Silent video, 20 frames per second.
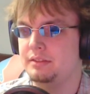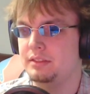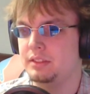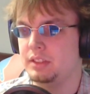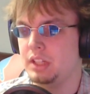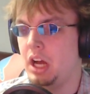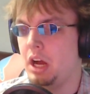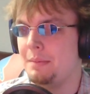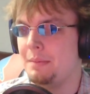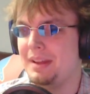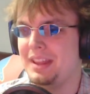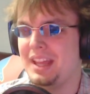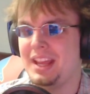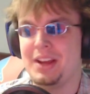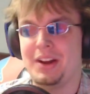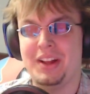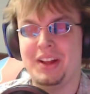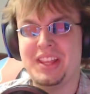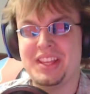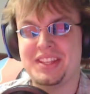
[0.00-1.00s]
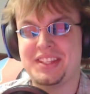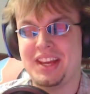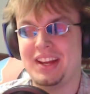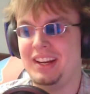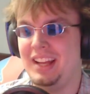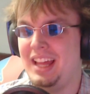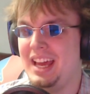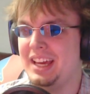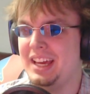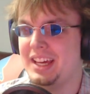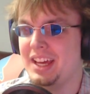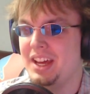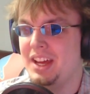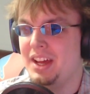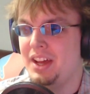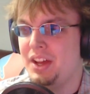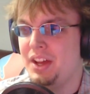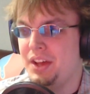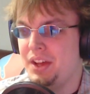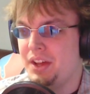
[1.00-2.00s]
Oh man, you know what that sounded like?
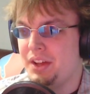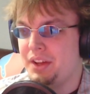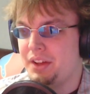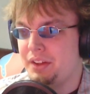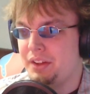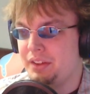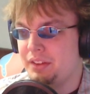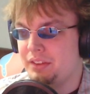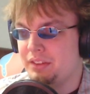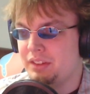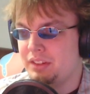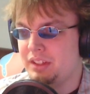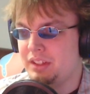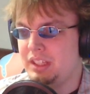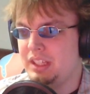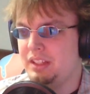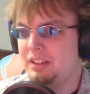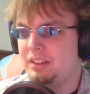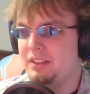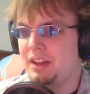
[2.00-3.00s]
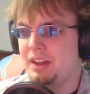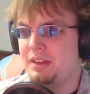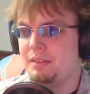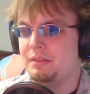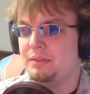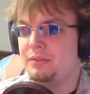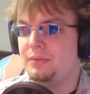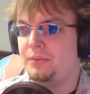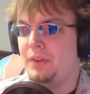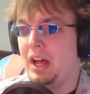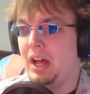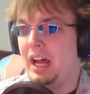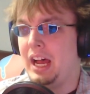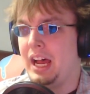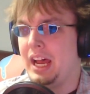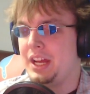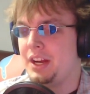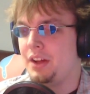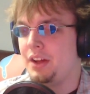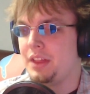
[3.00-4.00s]
Get,
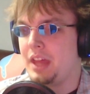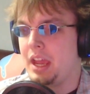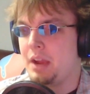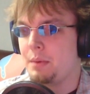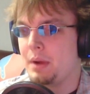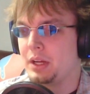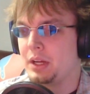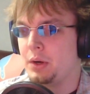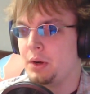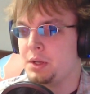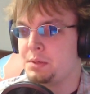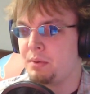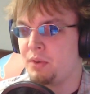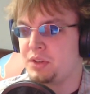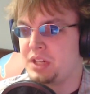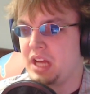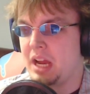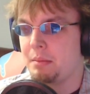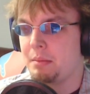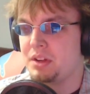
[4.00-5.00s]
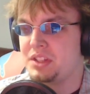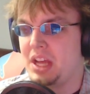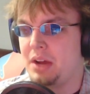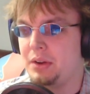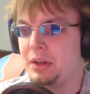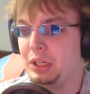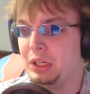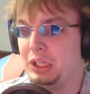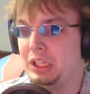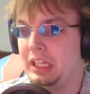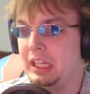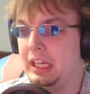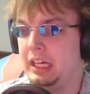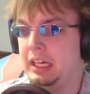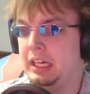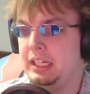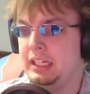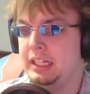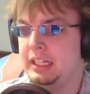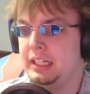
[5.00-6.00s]
fine, all the eight red coins before time runs out. Good
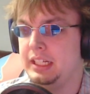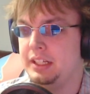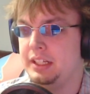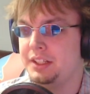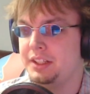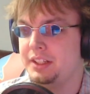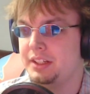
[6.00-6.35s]
luck!